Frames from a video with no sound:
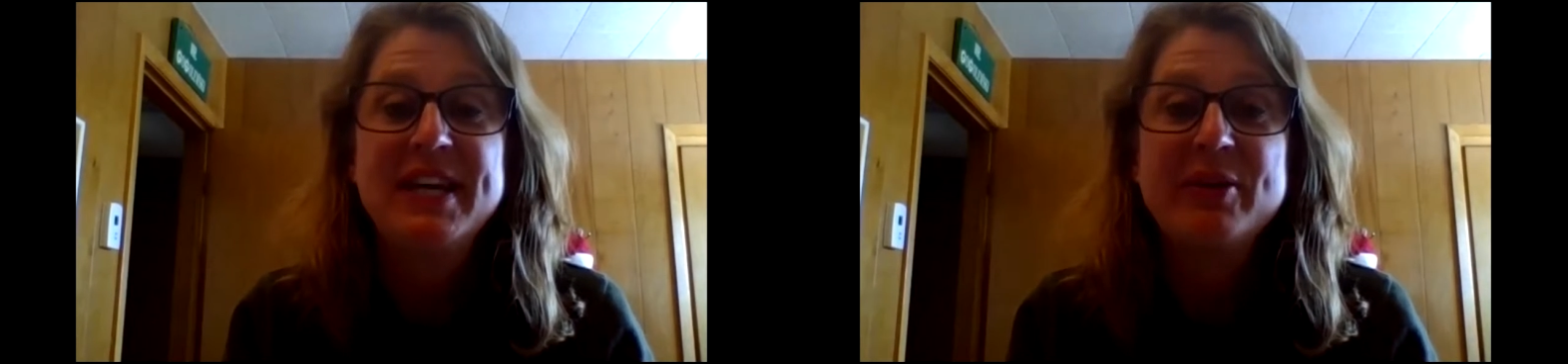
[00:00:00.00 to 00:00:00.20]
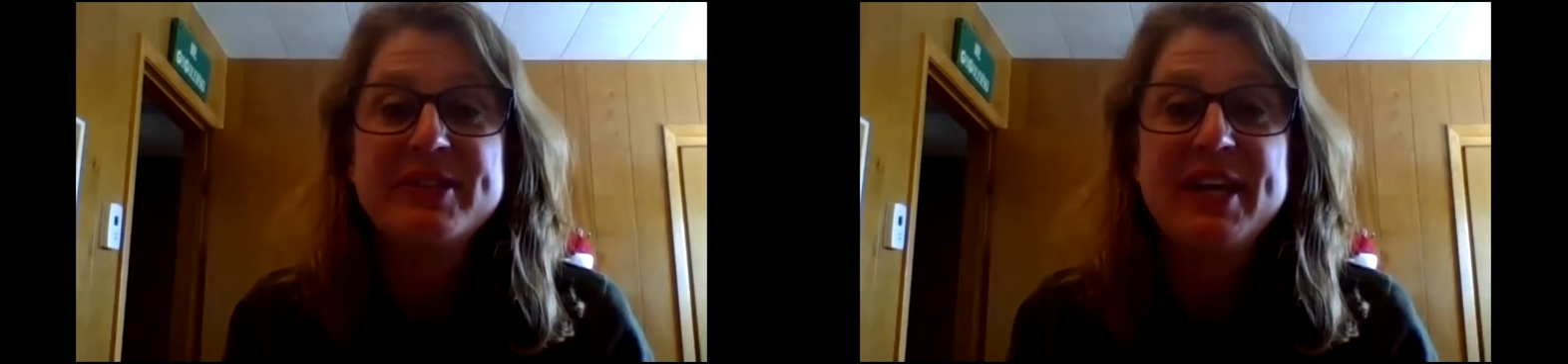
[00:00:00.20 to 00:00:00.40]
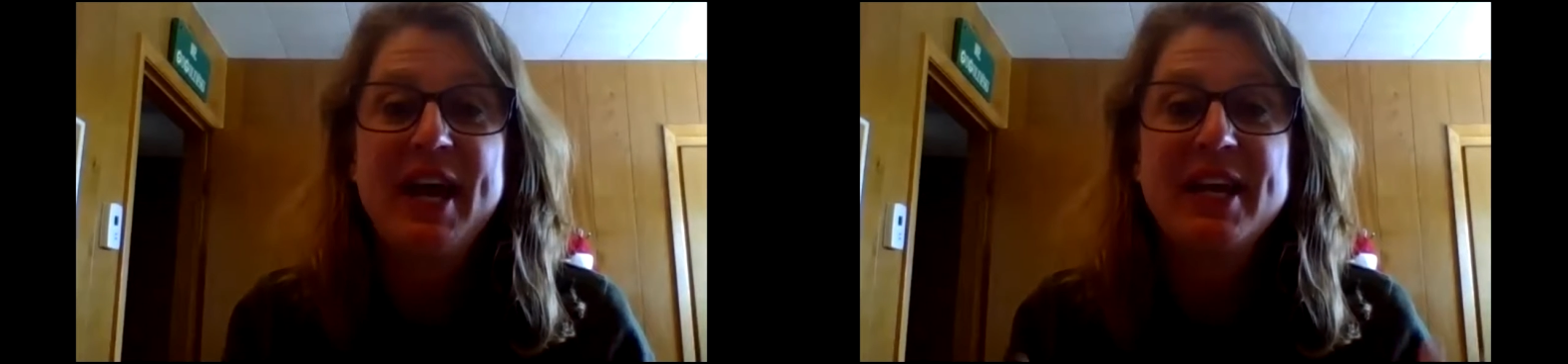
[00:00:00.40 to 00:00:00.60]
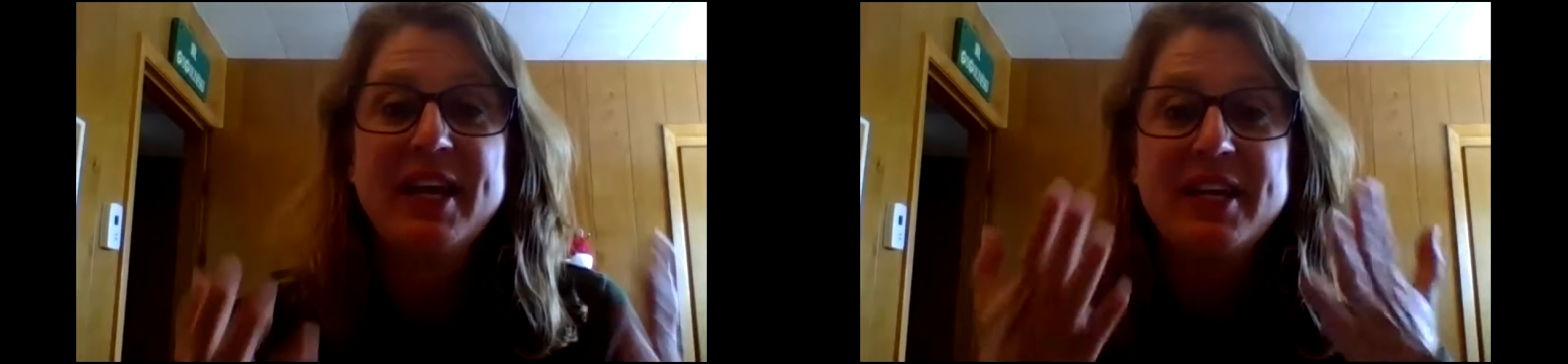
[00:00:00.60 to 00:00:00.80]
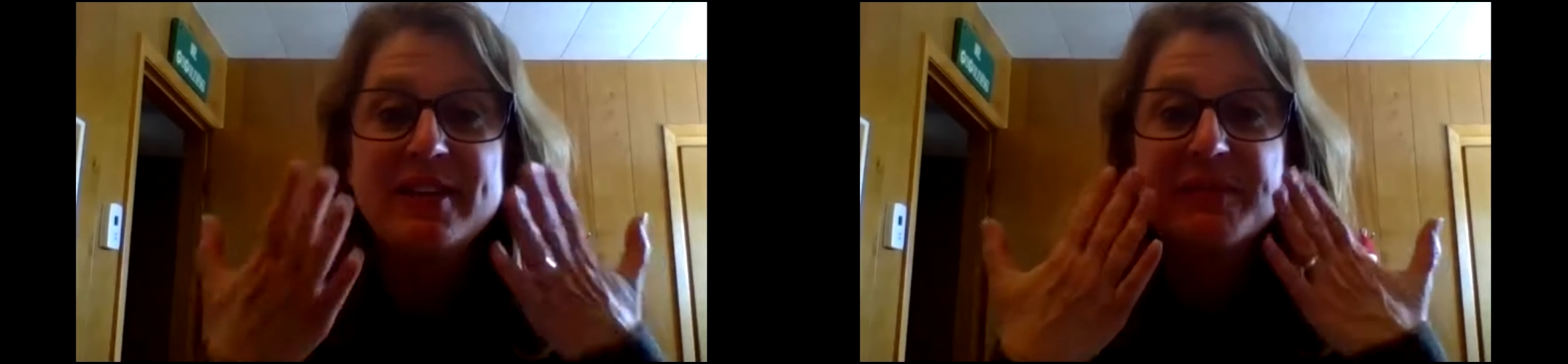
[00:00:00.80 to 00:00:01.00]
outside and
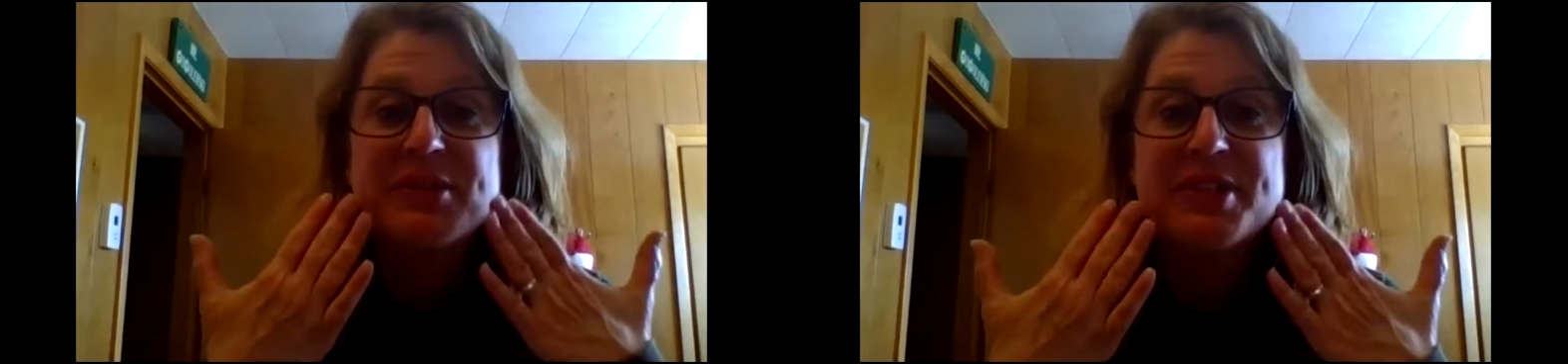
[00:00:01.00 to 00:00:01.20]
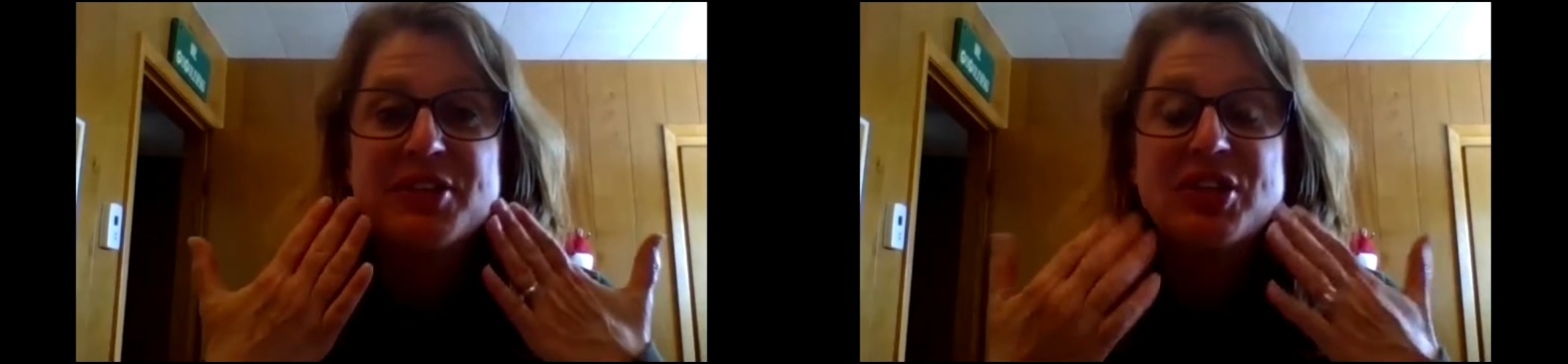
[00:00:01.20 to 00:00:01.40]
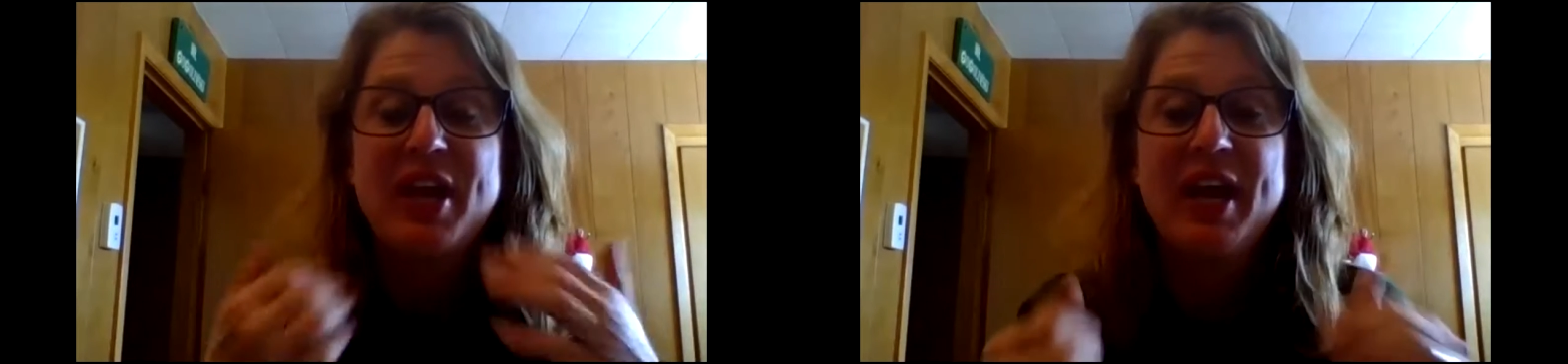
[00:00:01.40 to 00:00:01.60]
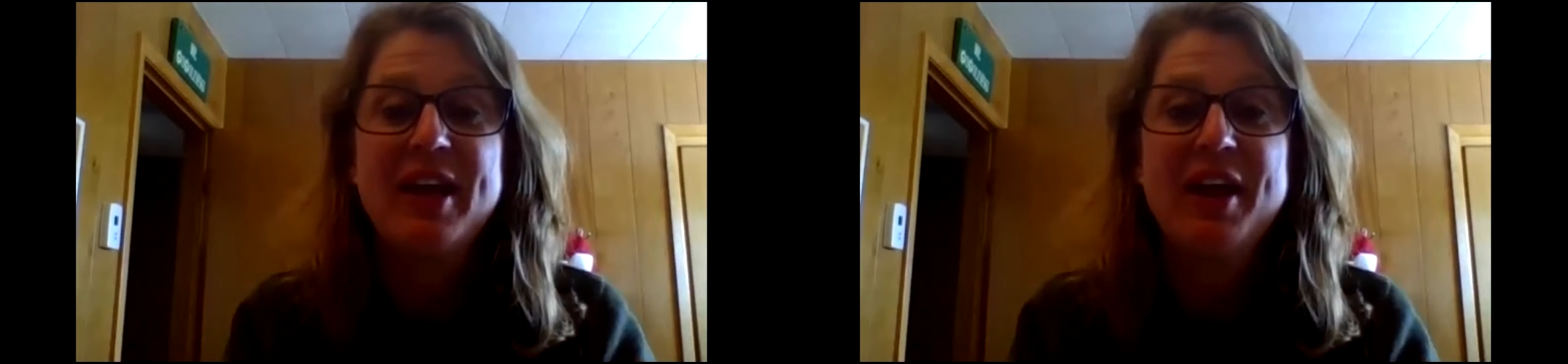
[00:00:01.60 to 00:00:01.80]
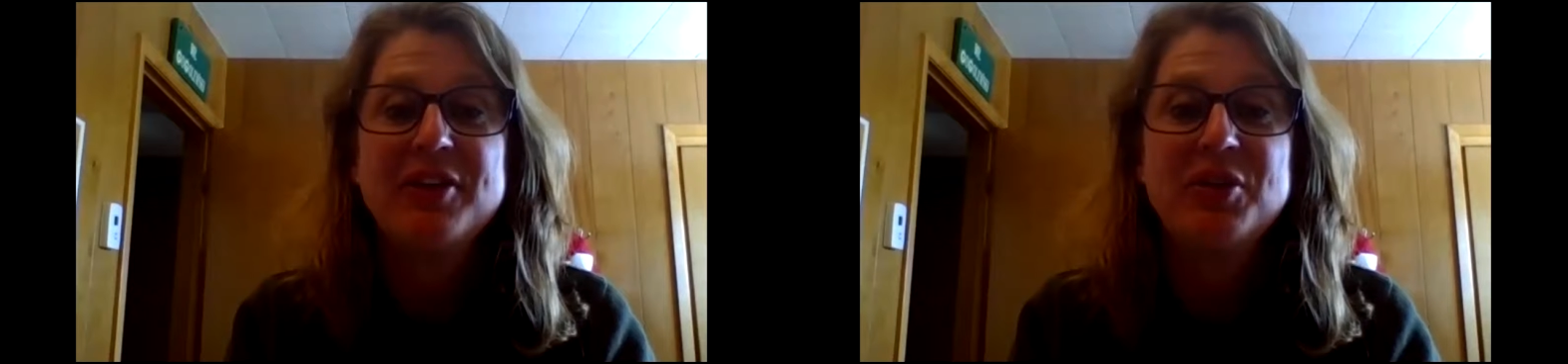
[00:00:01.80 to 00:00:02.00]
getting some sunshine
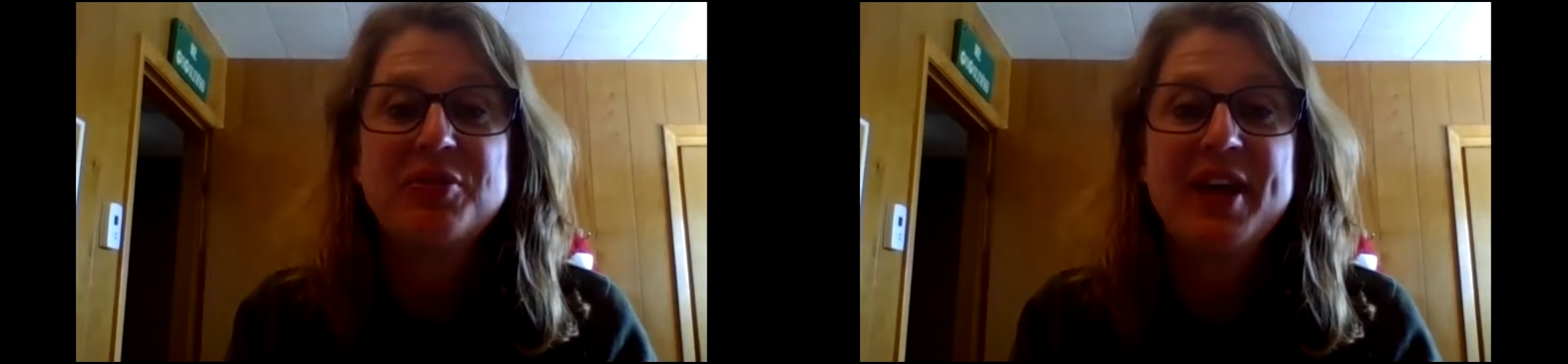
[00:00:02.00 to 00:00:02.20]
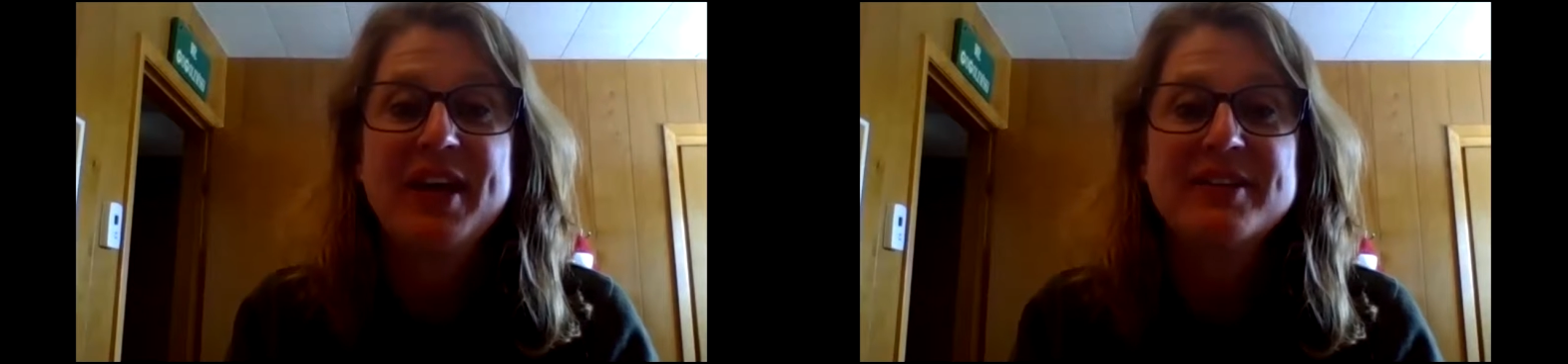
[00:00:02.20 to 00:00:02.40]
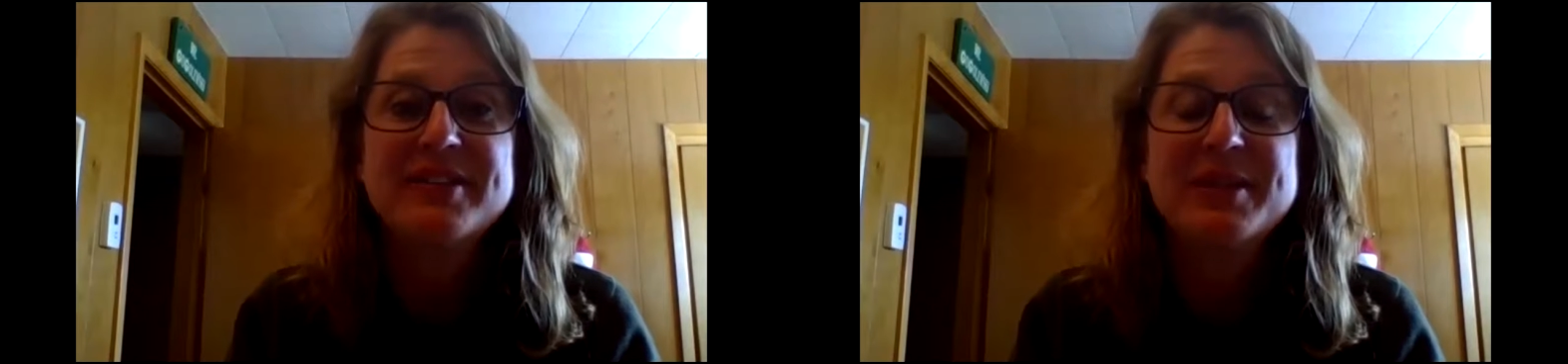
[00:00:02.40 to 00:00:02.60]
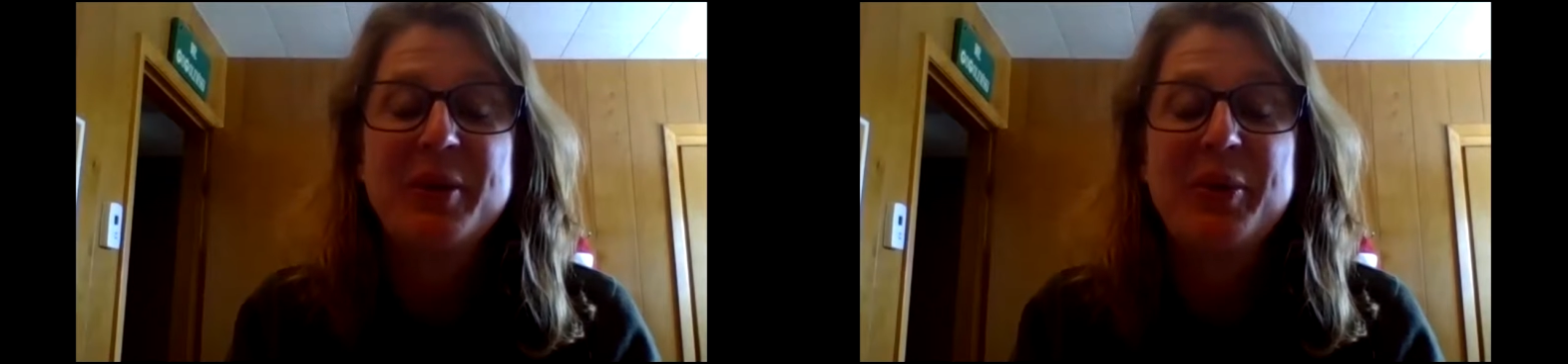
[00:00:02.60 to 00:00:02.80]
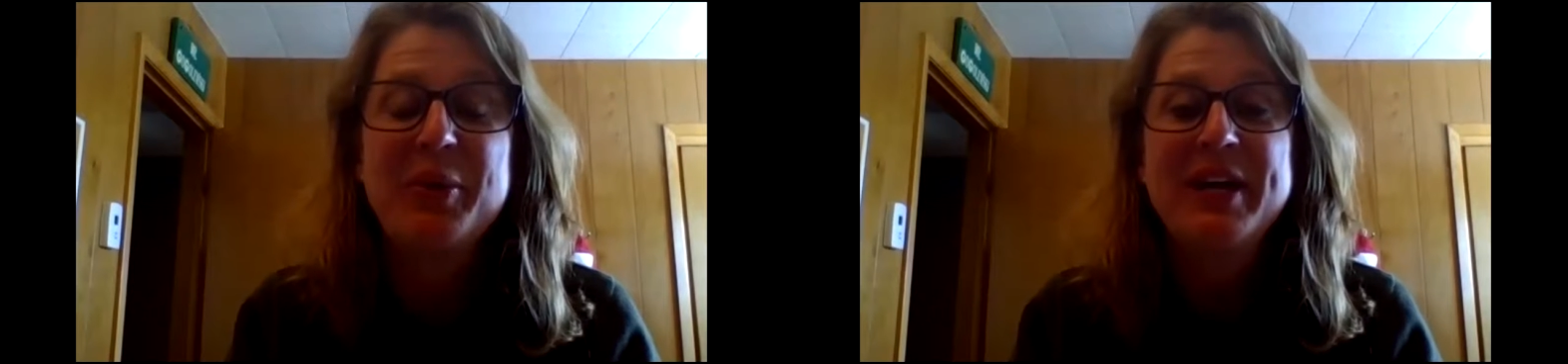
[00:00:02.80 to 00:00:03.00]
on your face.
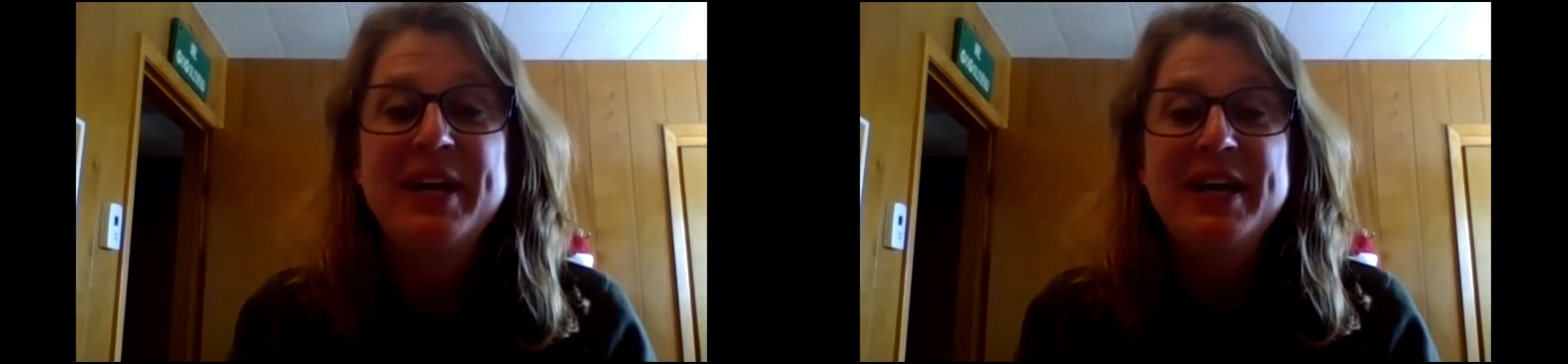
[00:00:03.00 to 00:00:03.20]
So